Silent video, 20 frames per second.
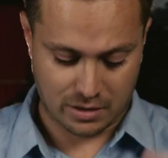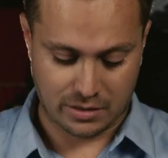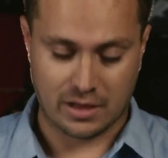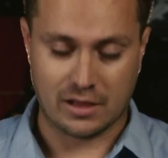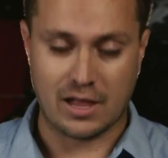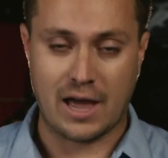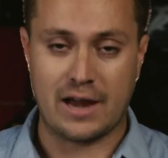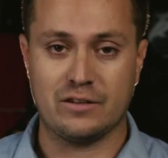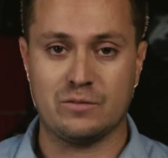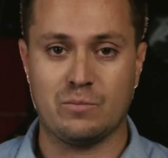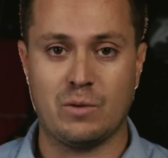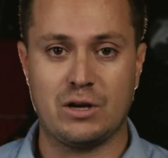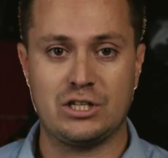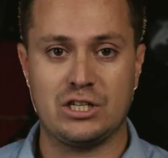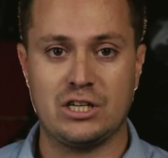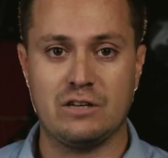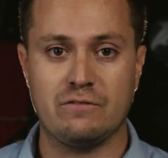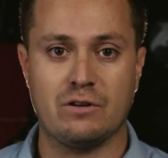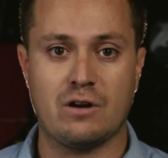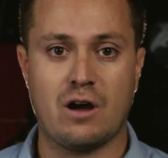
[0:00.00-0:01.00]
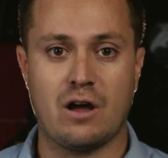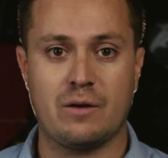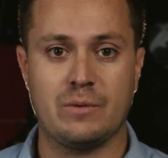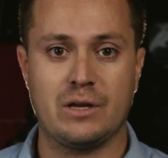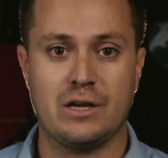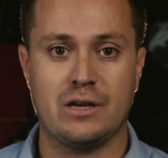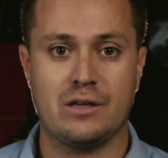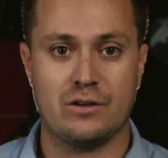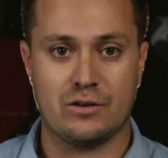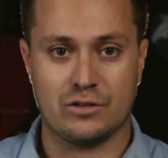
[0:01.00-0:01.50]
the light is much even on
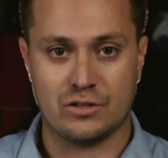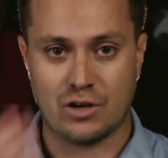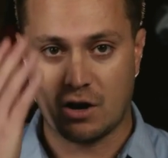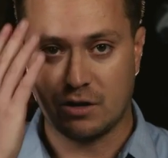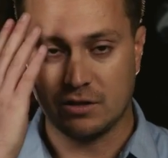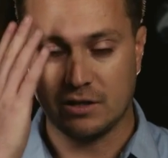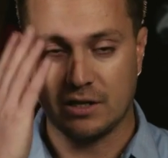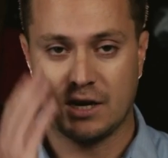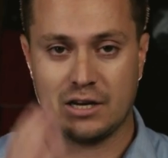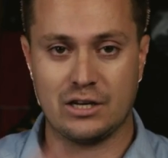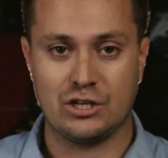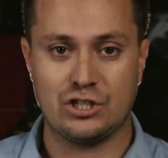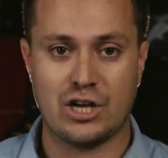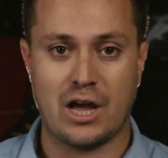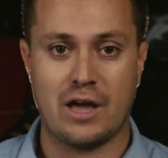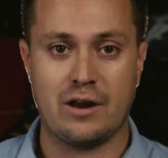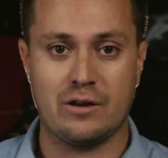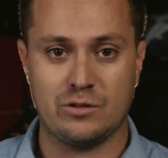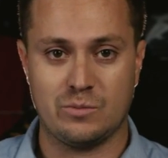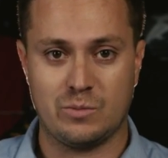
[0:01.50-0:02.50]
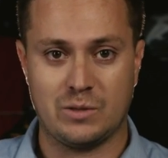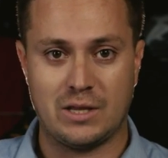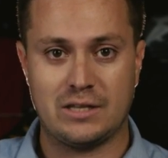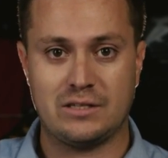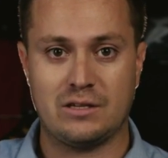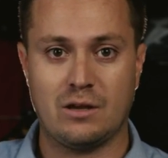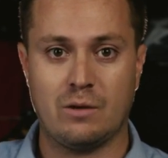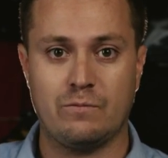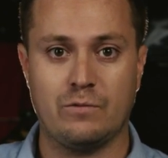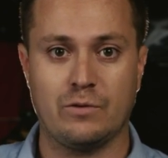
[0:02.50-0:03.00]
me, there's hardly any shadows, but
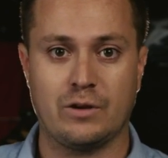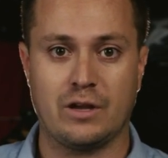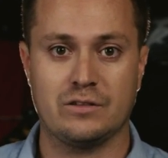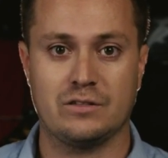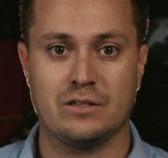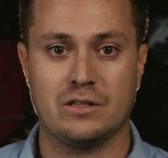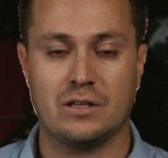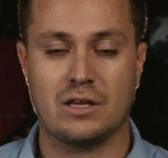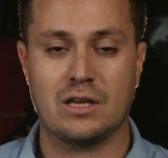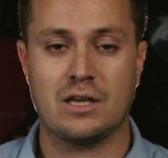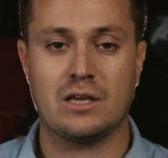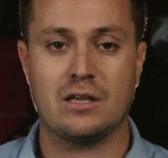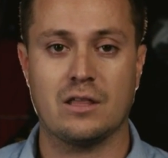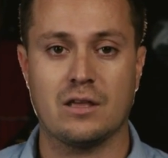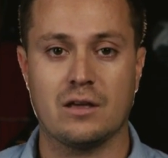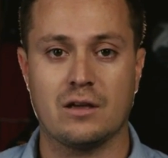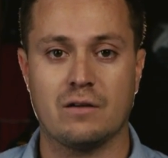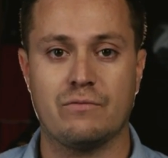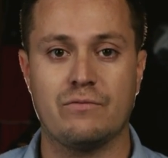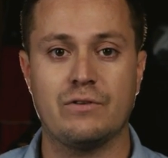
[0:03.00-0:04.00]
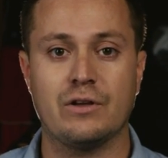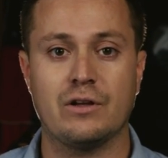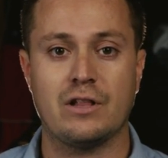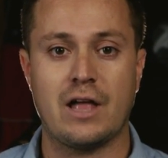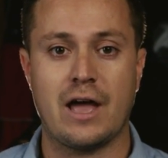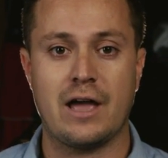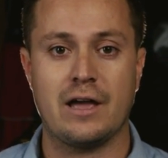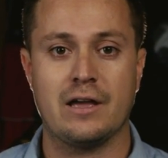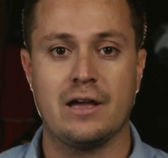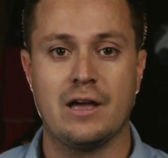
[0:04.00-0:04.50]
that's helpful because of the fill
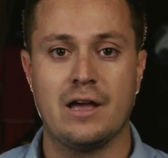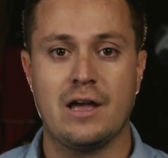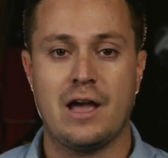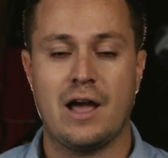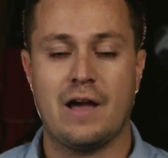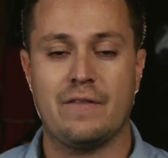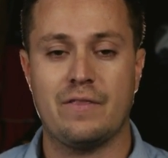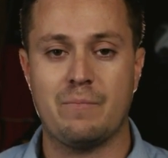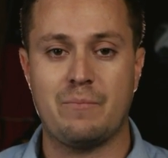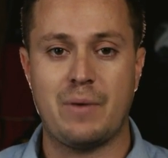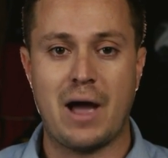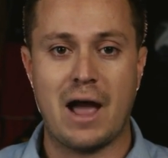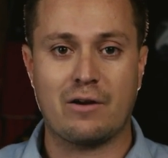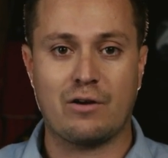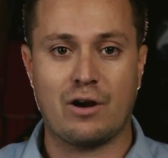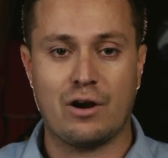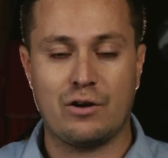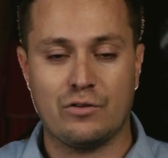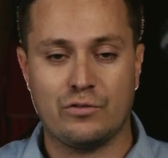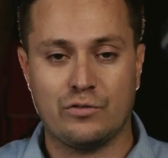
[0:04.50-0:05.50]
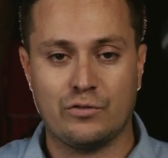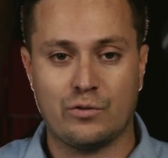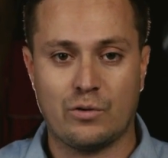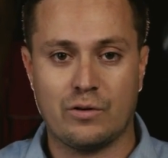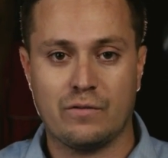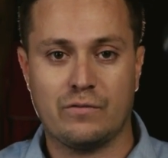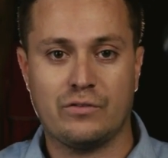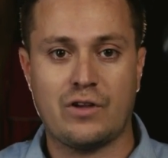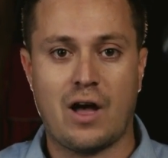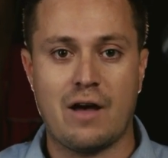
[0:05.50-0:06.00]
light, and the background has sort
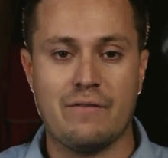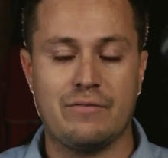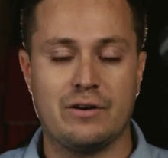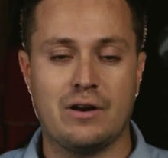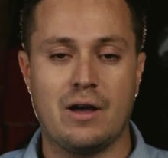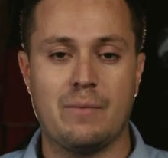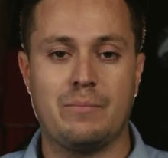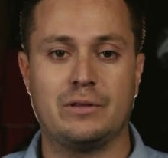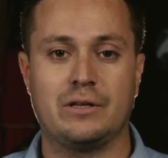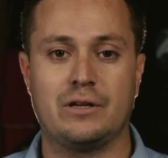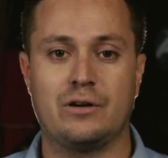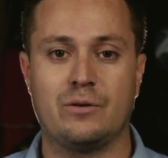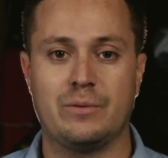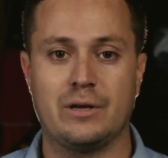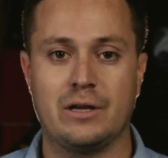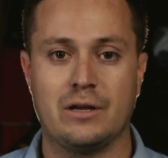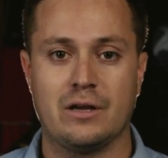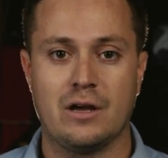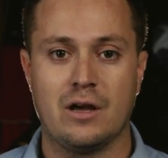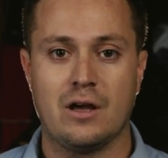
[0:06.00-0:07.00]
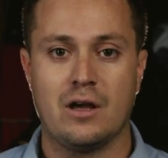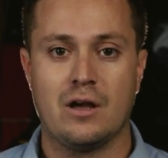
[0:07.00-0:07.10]
of softened up a little bit.